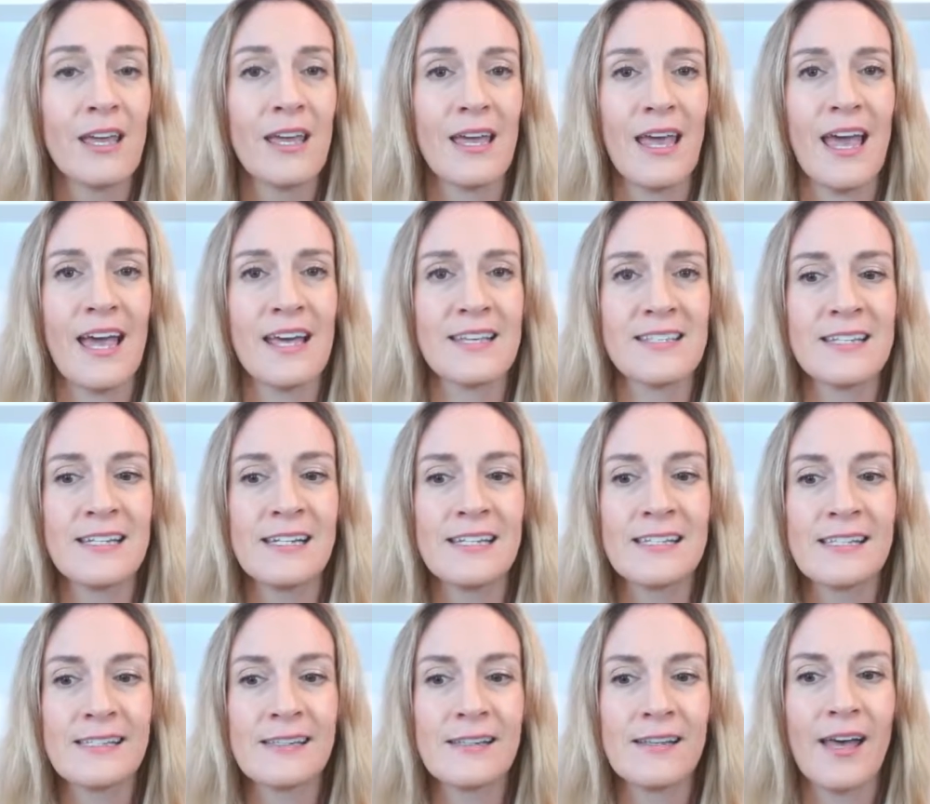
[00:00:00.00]
has a
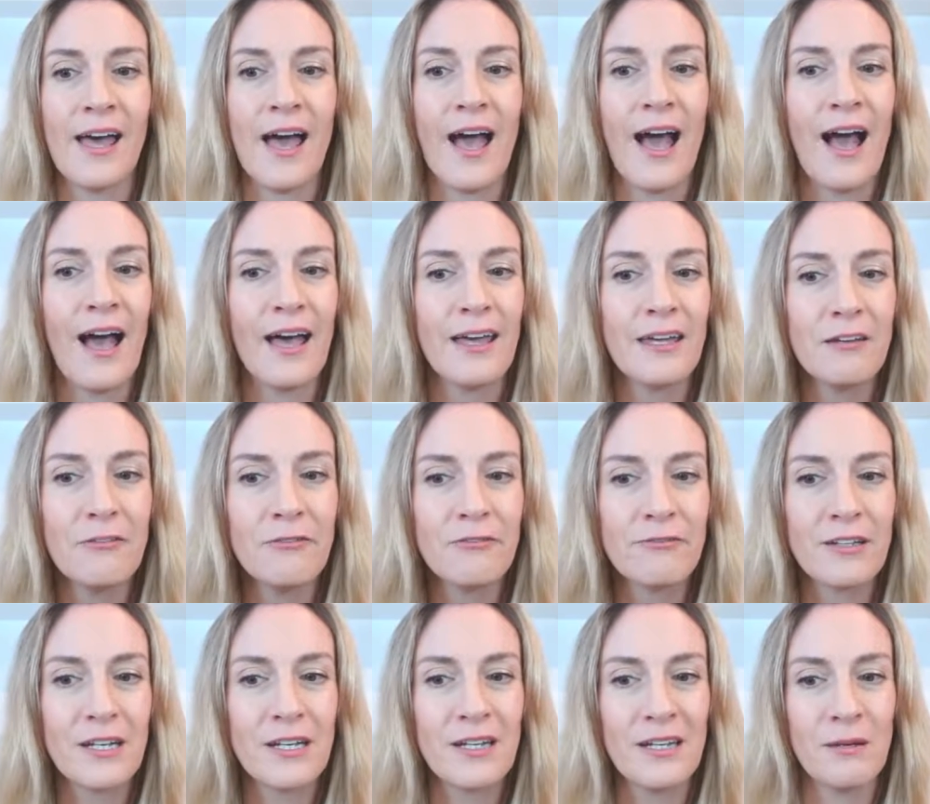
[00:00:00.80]
little
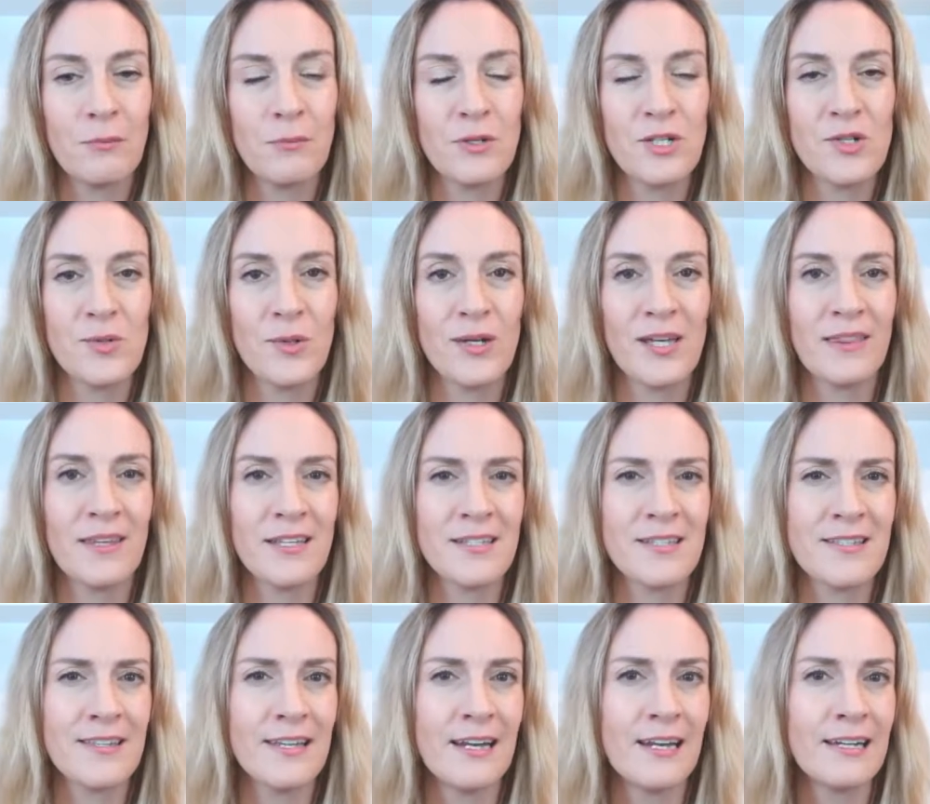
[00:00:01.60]
hyphen in between,
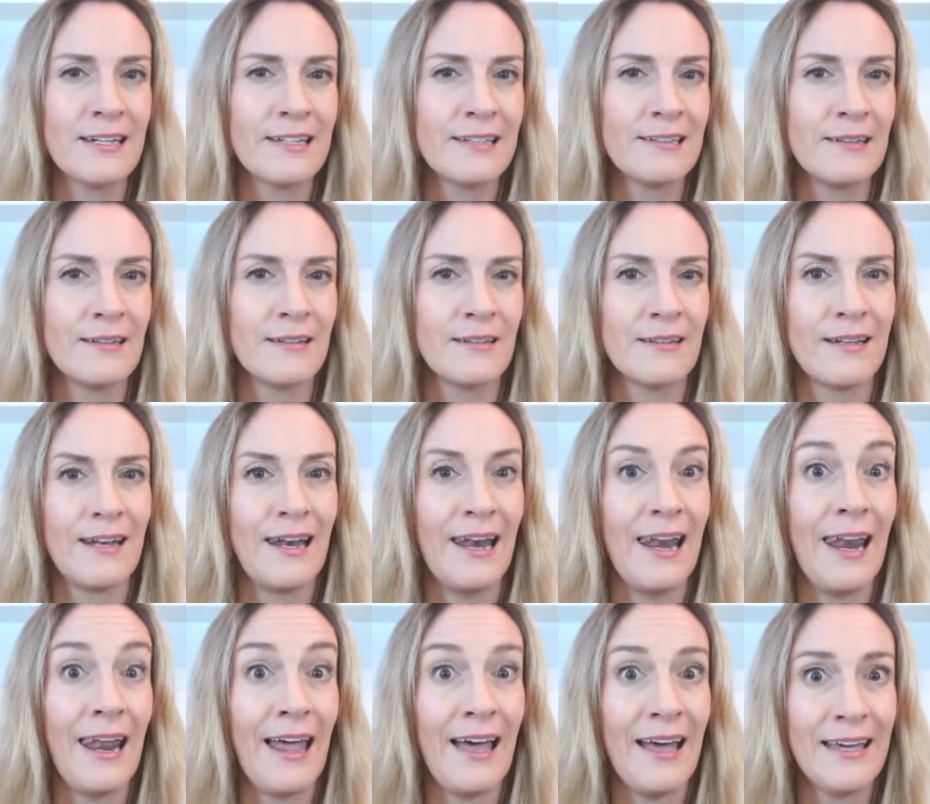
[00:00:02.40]
that's the little
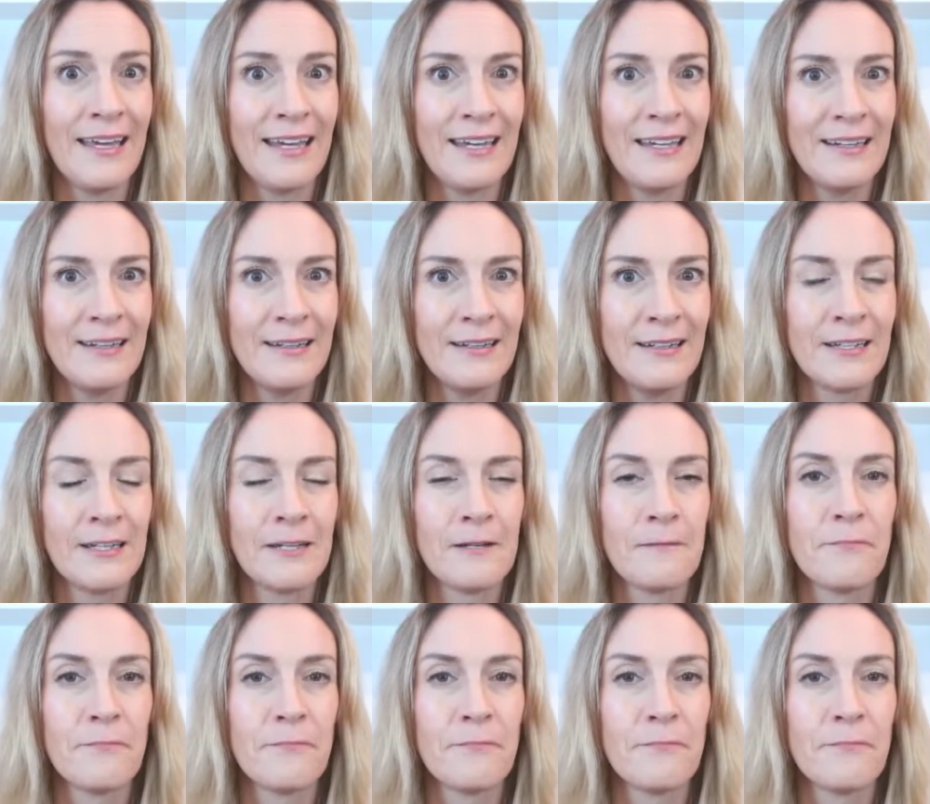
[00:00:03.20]
line.